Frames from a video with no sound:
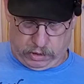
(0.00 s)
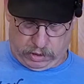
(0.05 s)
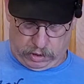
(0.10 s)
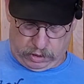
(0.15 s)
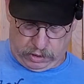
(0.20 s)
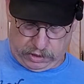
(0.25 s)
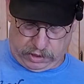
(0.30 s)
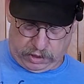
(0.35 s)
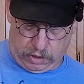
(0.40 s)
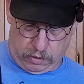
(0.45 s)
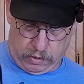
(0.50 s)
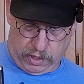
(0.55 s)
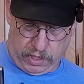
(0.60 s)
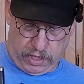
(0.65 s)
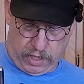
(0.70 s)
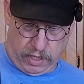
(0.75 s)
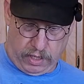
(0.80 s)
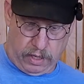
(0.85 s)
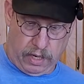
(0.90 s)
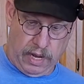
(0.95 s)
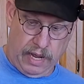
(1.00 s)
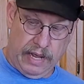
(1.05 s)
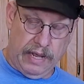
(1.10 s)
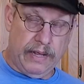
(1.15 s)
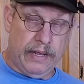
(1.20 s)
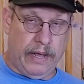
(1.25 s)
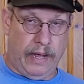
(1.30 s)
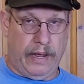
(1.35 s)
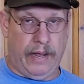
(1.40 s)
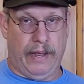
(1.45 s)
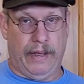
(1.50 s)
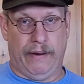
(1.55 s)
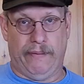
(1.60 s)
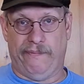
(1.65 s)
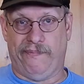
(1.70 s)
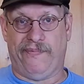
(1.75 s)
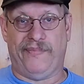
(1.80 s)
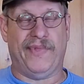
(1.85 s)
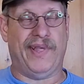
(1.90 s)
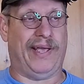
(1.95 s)
So let's go ahead,
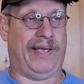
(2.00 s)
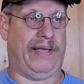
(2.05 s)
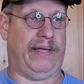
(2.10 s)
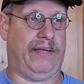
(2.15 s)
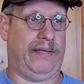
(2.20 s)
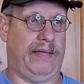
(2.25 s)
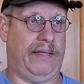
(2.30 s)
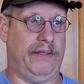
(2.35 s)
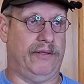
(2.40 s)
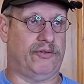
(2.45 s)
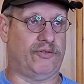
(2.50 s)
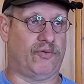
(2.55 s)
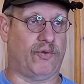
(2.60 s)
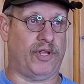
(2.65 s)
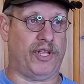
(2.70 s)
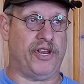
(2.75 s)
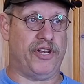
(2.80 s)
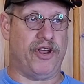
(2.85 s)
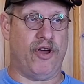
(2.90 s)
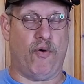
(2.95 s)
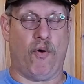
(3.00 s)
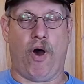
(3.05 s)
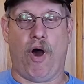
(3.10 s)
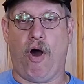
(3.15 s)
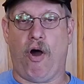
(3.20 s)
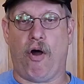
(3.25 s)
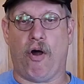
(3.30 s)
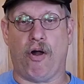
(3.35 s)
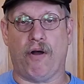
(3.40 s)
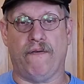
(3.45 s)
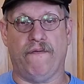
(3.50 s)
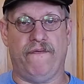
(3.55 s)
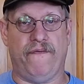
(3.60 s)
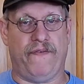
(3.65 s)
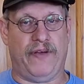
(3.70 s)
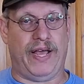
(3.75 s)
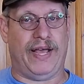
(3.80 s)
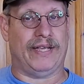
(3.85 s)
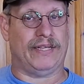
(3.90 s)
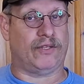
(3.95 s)
and there's really no hard,
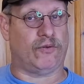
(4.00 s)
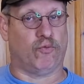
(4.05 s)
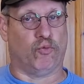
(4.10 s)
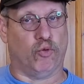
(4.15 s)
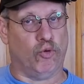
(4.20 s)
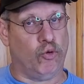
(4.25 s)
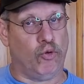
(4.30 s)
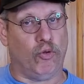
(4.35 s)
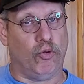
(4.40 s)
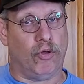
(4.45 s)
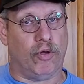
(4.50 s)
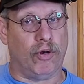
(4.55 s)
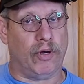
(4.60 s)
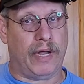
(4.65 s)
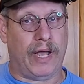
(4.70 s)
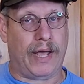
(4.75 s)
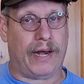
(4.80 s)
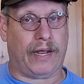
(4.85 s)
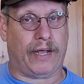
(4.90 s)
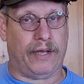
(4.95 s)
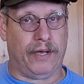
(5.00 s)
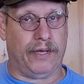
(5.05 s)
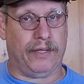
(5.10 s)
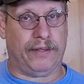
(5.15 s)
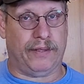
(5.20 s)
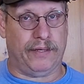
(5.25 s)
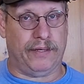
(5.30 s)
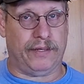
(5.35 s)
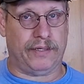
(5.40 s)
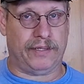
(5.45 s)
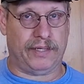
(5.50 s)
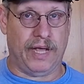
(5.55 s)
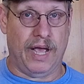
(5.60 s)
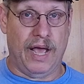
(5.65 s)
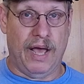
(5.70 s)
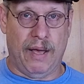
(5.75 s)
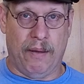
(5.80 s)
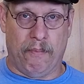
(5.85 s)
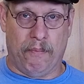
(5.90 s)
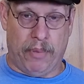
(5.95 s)
fast rule on how to cut this,
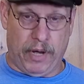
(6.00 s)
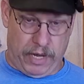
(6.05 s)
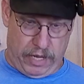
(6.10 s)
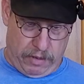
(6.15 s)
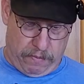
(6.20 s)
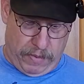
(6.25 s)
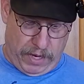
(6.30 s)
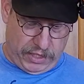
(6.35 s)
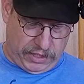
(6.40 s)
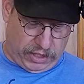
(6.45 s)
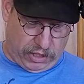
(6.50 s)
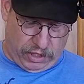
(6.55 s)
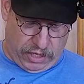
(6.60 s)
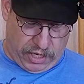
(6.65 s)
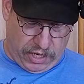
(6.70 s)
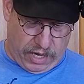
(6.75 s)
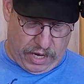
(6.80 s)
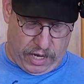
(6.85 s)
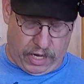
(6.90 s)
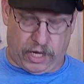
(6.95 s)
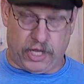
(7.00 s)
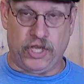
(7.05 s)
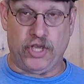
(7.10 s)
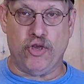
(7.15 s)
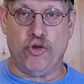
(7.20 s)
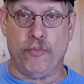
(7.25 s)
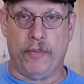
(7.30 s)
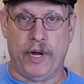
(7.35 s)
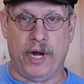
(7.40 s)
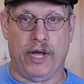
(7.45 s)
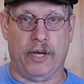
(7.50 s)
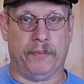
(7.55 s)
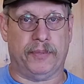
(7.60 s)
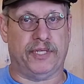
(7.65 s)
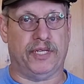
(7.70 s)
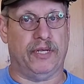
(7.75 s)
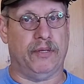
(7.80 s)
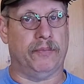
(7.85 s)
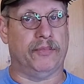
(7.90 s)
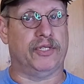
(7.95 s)
but you basically kind of cube it
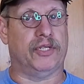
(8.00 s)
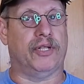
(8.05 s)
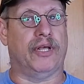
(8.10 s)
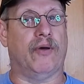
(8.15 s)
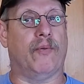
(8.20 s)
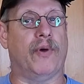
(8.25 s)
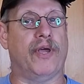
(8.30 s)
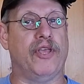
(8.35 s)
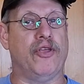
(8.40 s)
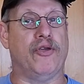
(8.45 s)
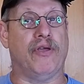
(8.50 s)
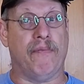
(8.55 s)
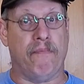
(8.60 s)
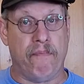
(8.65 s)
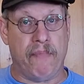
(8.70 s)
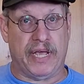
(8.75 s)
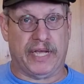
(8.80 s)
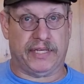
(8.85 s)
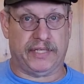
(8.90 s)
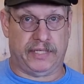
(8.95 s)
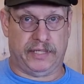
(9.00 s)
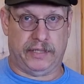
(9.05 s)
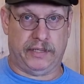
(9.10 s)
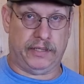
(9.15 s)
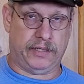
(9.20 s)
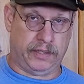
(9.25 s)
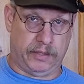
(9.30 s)
up some so that way you can mix it.